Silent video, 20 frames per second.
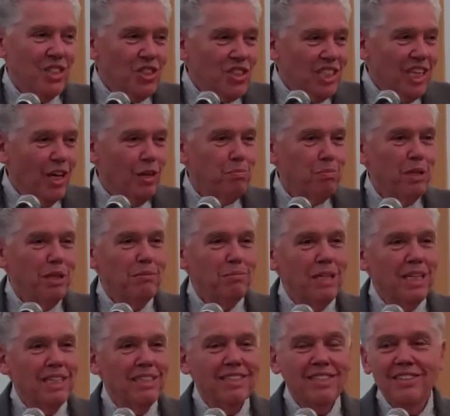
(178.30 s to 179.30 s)
helping
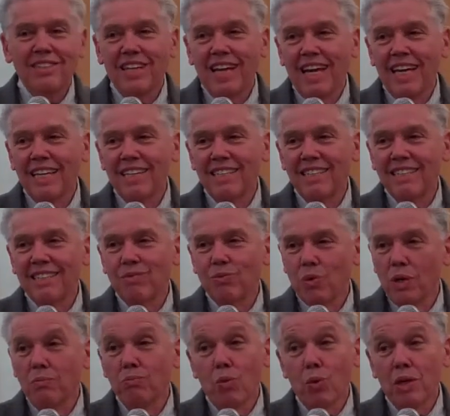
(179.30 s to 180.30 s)
me tonight
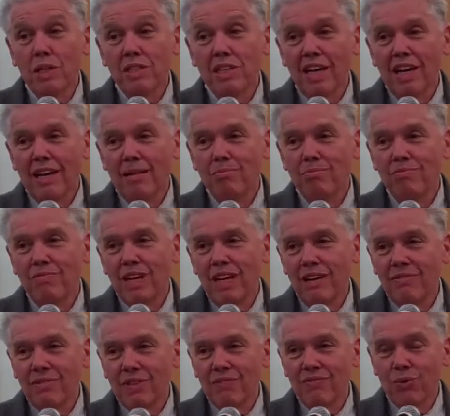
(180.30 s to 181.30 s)
one more time
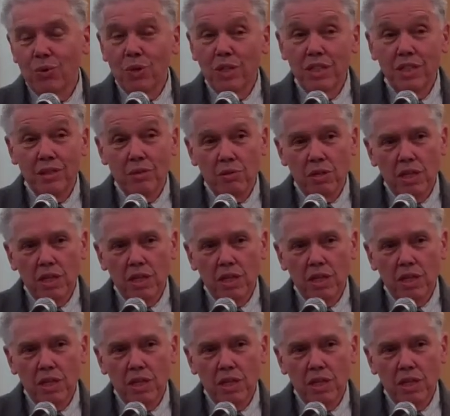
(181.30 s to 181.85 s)
after 43